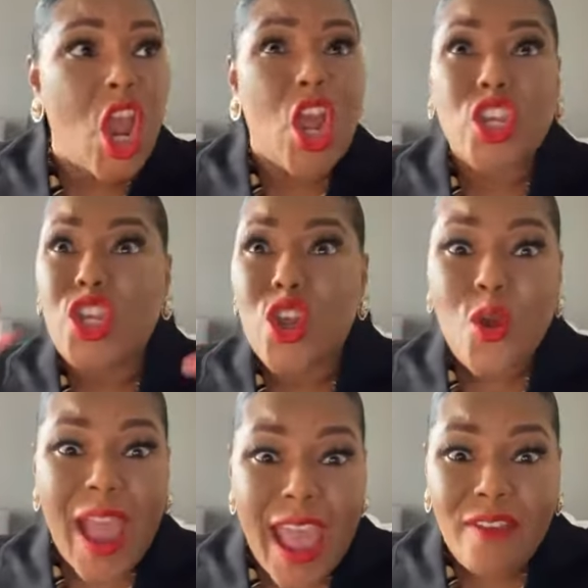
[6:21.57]
you
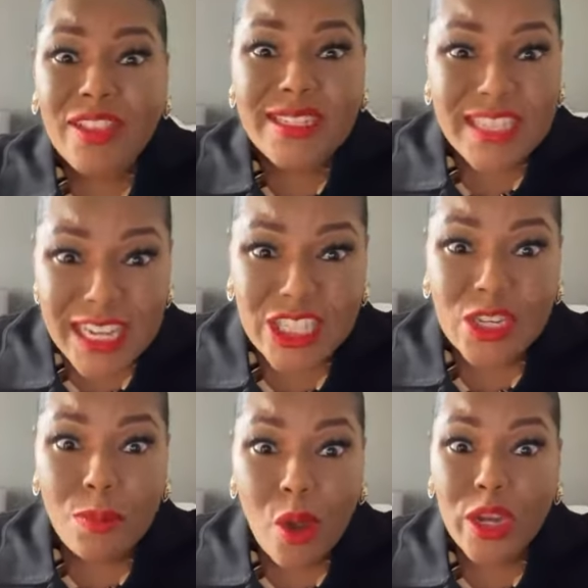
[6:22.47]
have the
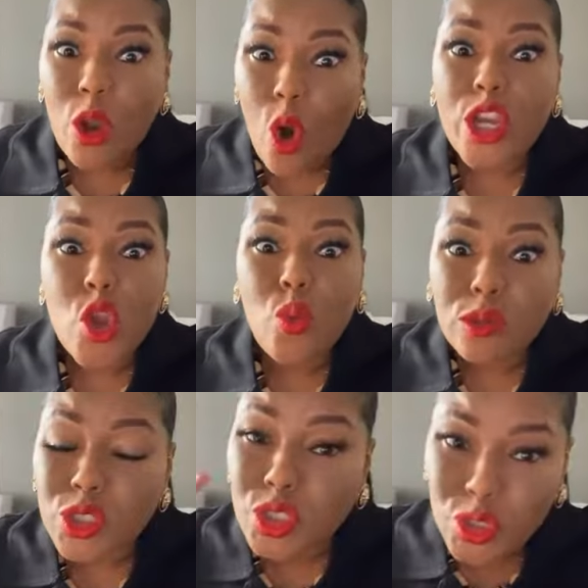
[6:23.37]
testimony, or you will
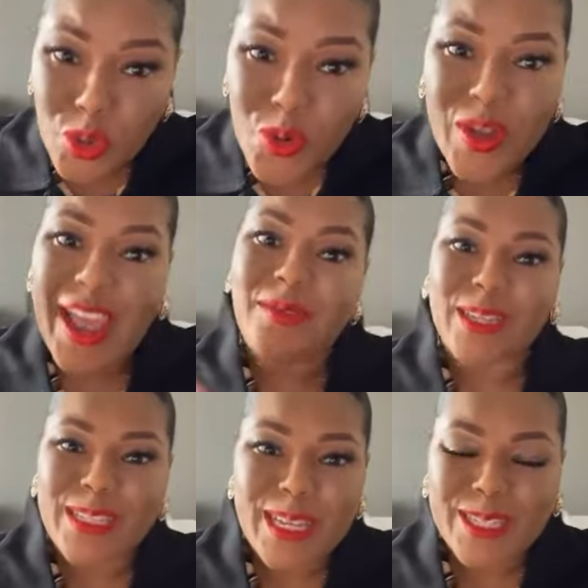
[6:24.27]
soon have the
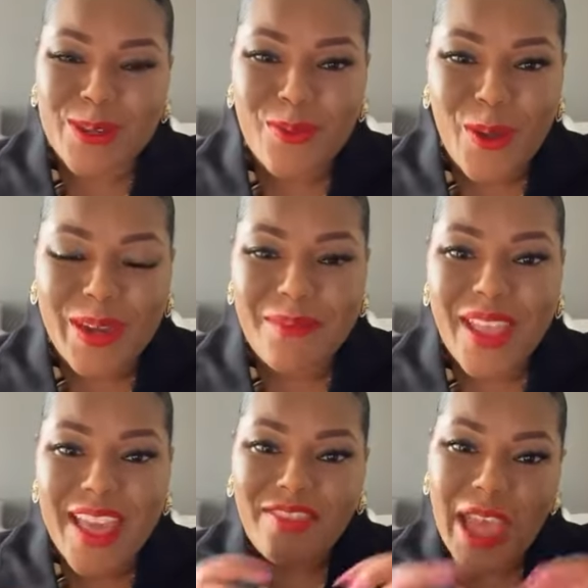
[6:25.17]
testimony,
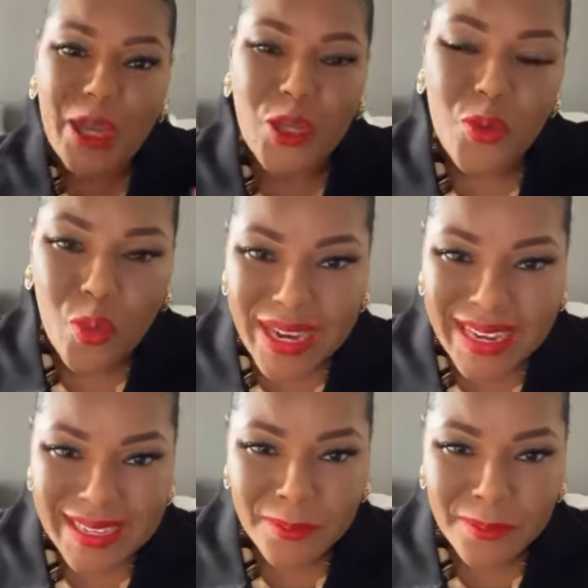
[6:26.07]
that you win.